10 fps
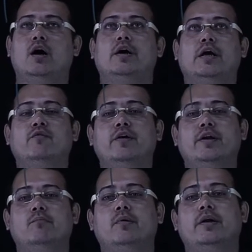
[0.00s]
even
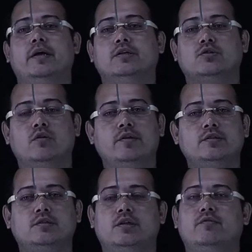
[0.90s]
number is
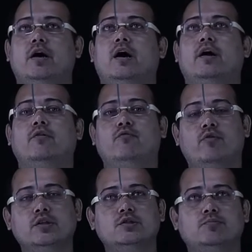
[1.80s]
always
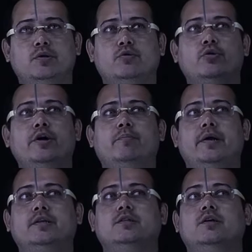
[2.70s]
once unit place,